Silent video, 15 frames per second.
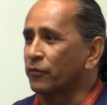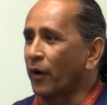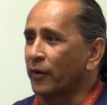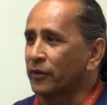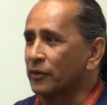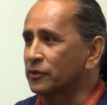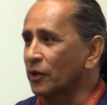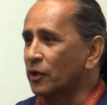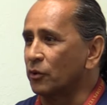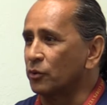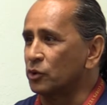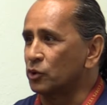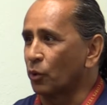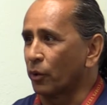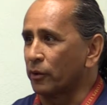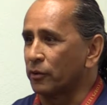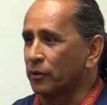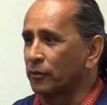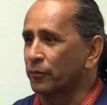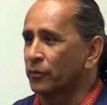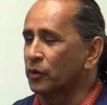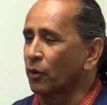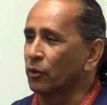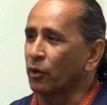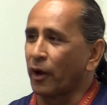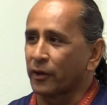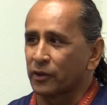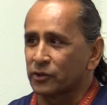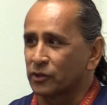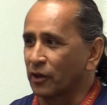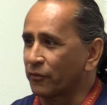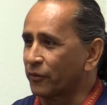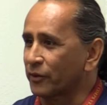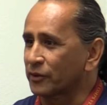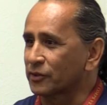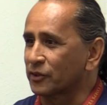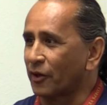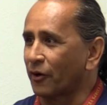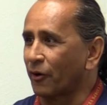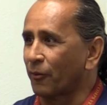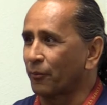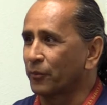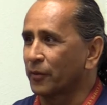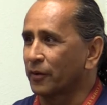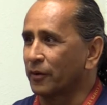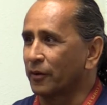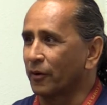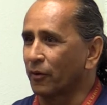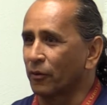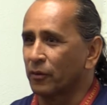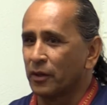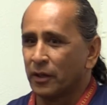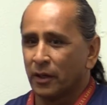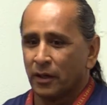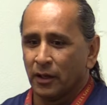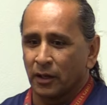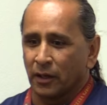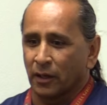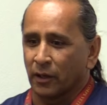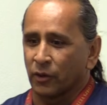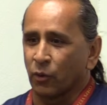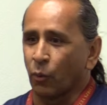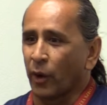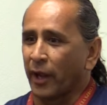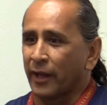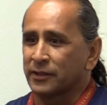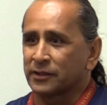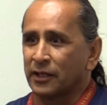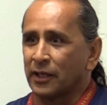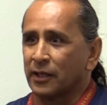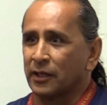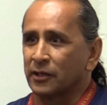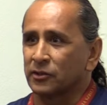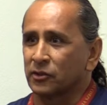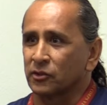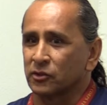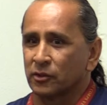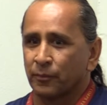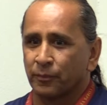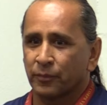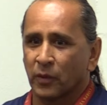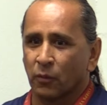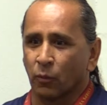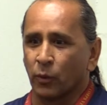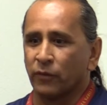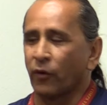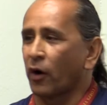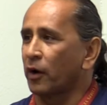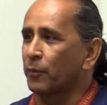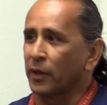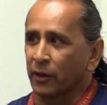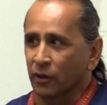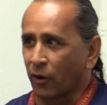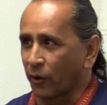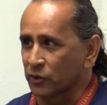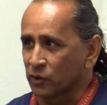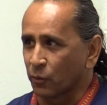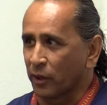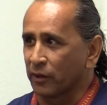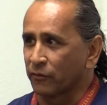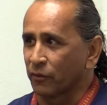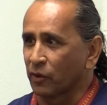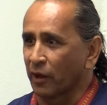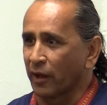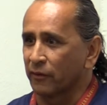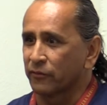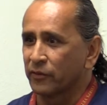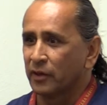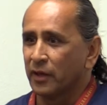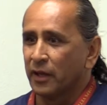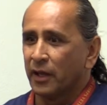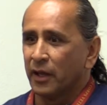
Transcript: Find things that you enjoy to do. Don't lock yourself in a cell. You know, the way I see it is we've already been incarcerated for life.